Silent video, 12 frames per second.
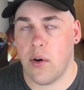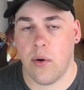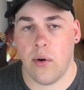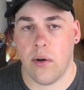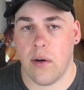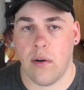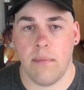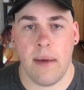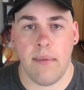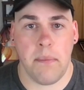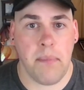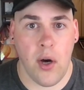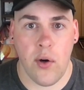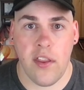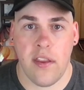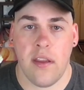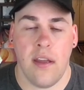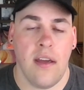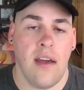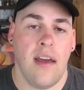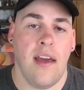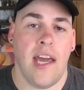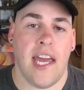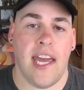or maybe both,
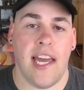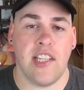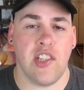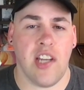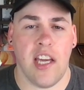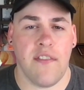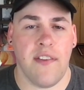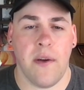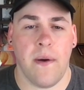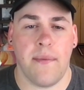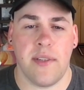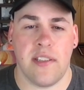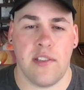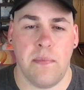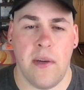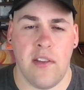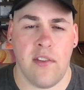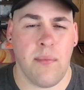and just kind of figure out what this means.